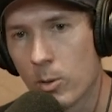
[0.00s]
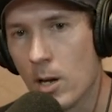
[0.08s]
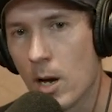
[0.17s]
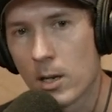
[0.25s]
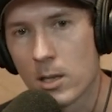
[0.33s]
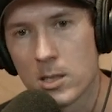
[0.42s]
We're
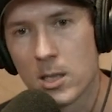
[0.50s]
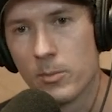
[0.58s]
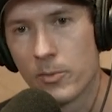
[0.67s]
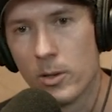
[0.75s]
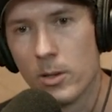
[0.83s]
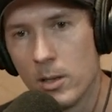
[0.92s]
not going to see him
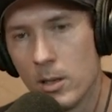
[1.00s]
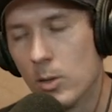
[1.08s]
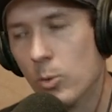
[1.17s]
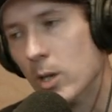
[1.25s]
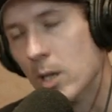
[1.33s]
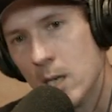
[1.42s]
for a
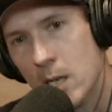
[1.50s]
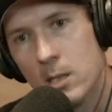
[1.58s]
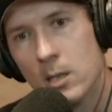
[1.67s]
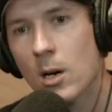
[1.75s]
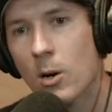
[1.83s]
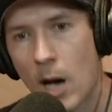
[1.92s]
year. We need
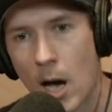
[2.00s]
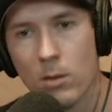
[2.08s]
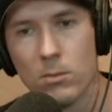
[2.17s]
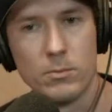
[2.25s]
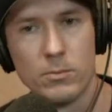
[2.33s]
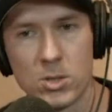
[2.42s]
to go
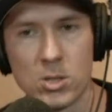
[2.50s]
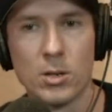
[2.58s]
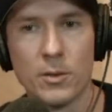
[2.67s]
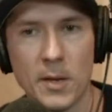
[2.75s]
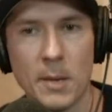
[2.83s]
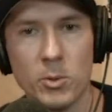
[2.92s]
out. So
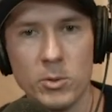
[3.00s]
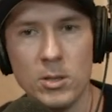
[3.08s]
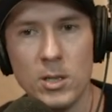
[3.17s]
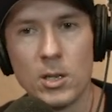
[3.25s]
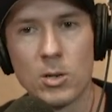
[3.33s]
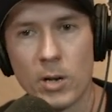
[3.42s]
your family, you
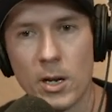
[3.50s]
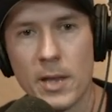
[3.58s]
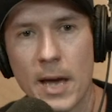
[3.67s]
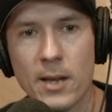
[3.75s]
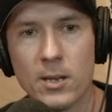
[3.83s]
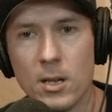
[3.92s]
need to yeah. create
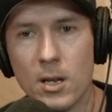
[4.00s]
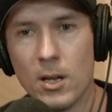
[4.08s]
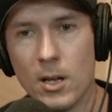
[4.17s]
that.